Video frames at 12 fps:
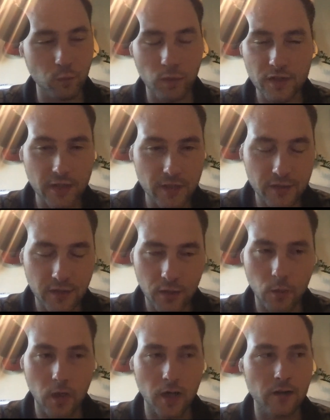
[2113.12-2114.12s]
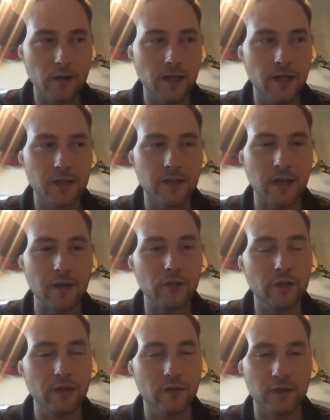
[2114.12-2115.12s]
whiskey's an acquired taste.
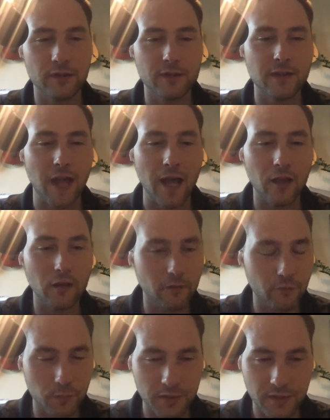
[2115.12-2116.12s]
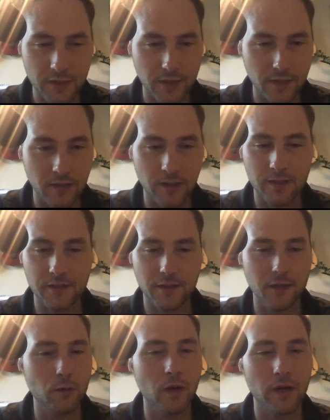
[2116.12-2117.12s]
Every different style of whiskey is an
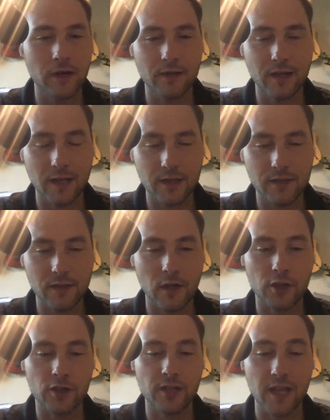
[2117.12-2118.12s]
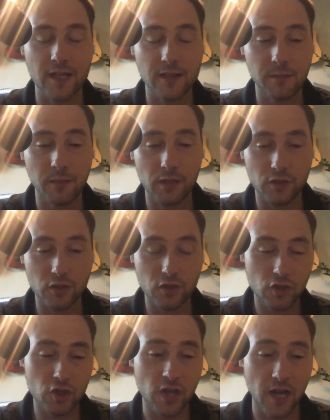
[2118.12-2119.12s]
acquired taste. Our taste buds
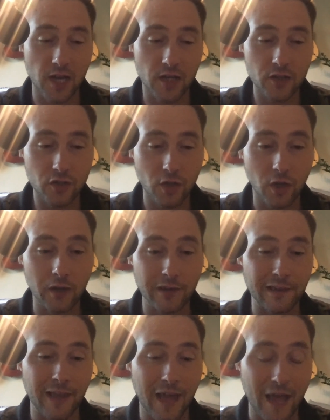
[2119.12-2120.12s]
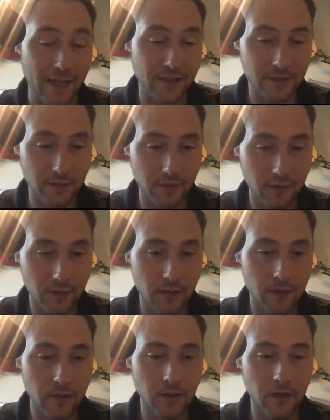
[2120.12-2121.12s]
change a lot.
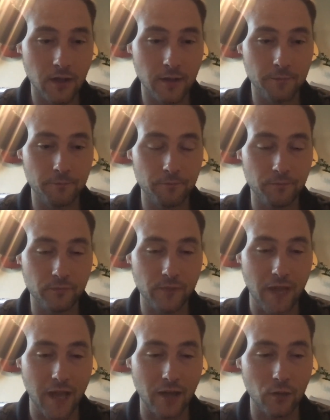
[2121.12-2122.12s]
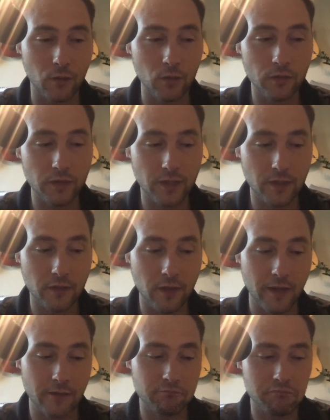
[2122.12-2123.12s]
Not only
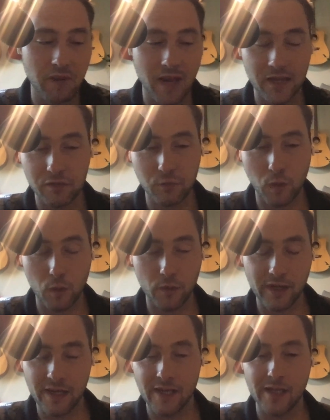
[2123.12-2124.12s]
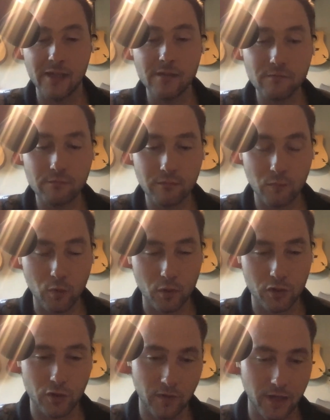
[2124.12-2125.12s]
like as what we eat
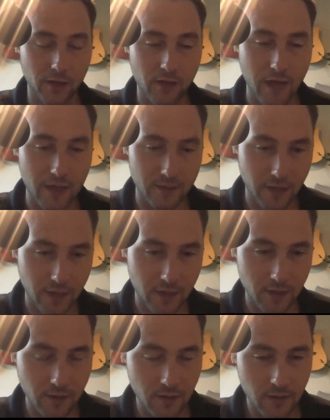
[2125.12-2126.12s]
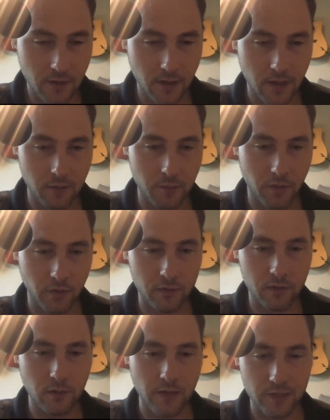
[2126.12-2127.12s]
or drink that day, but
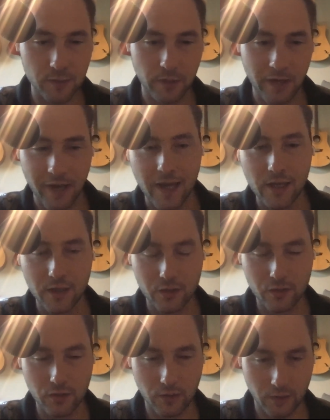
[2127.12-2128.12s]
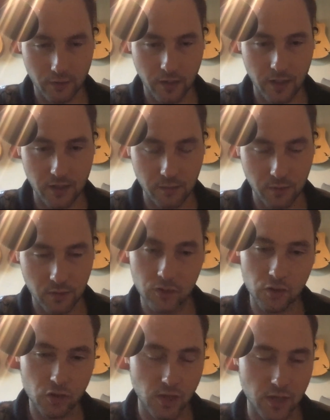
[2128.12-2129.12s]
also as we age, our taste
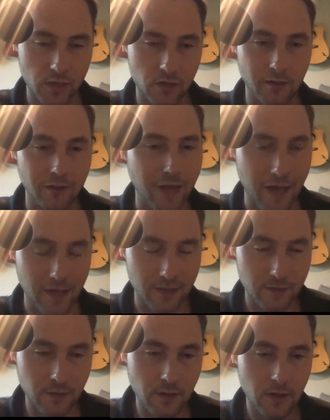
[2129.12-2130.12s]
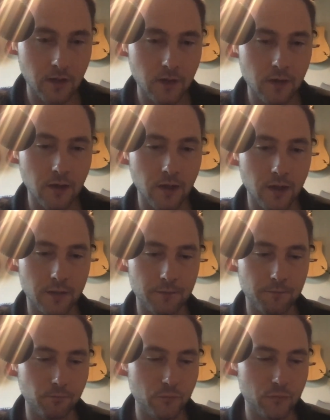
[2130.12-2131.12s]
buds change a lot.
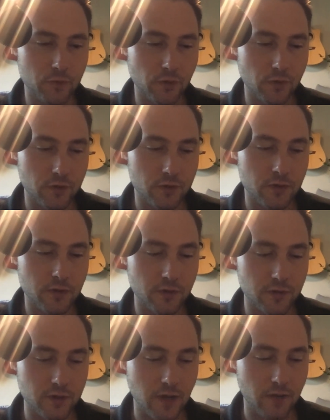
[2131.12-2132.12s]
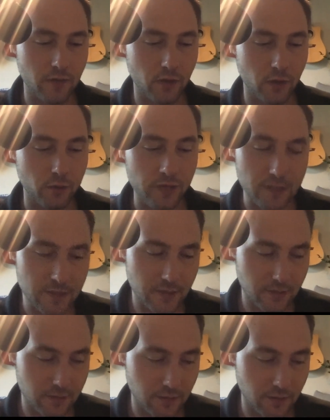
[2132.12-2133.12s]
So there's never a
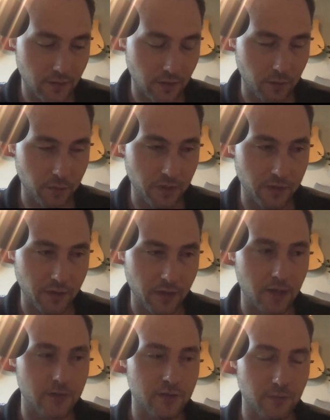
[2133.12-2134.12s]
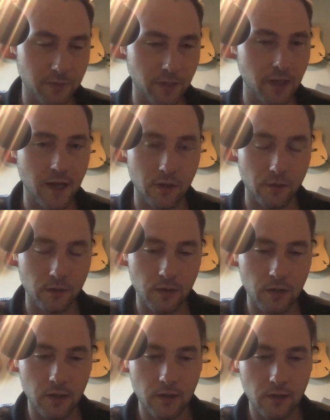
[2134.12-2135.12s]
reason to completely cut something out
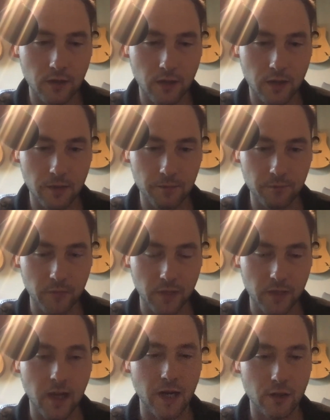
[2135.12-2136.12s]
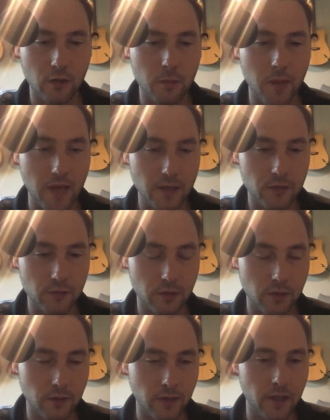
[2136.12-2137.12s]
and not go back to
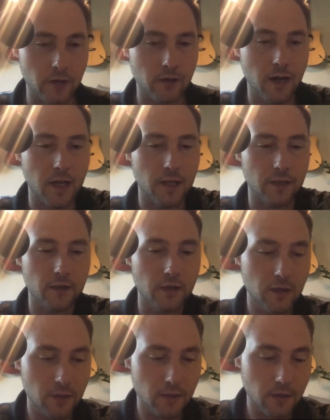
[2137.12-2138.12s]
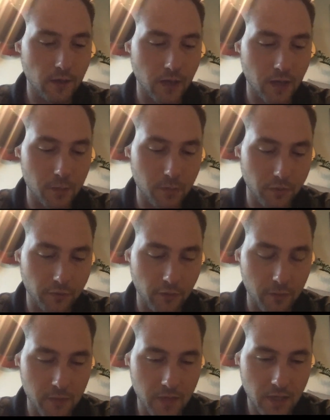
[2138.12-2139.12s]
it later on. But
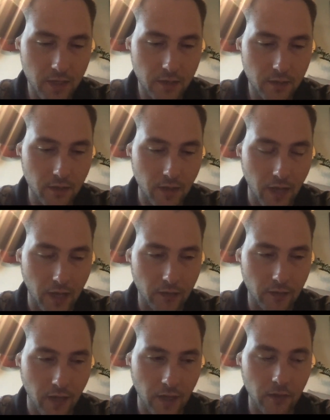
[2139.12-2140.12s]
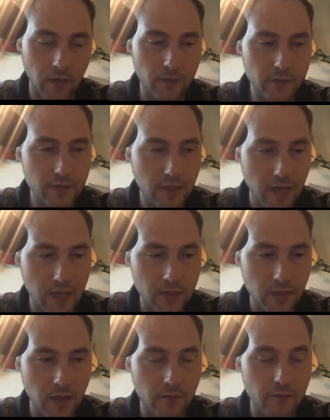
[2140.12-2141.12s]
for me, I love
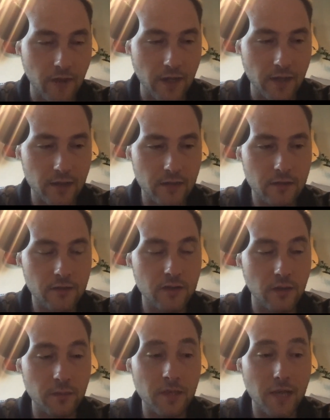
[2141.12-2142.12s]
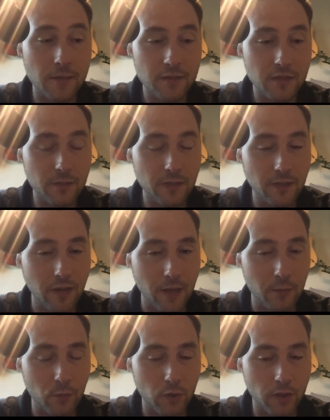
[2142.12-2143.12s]
Scotch. I find it sometimes to be a
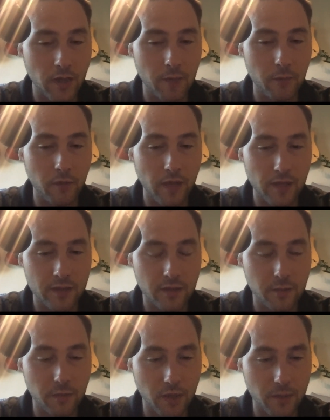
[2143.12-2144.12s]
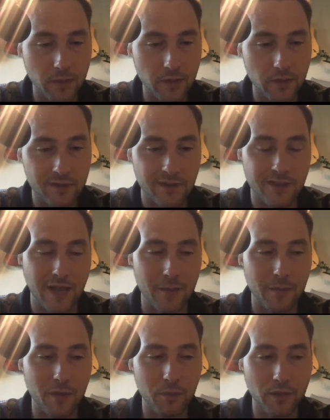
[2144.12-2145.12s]
lot more complex than bourbon. There's a
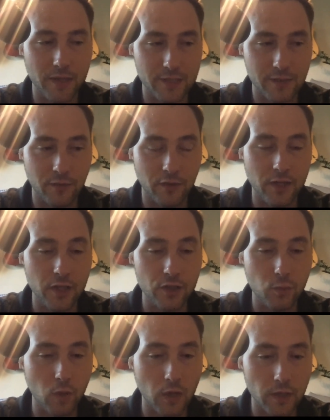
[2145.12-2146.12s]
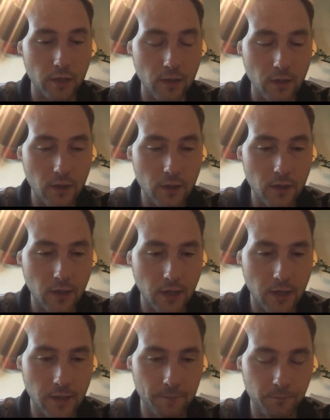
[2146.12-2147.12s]
time and a place for each one.
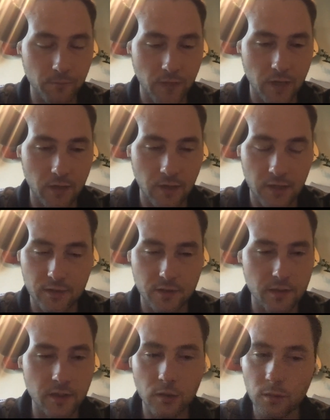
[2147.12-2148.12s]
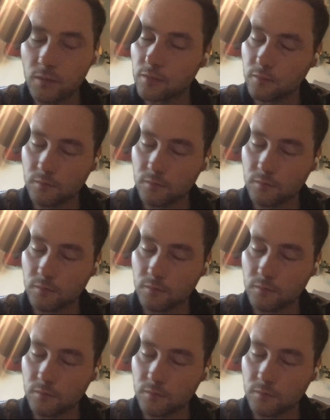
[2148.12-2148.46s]
I still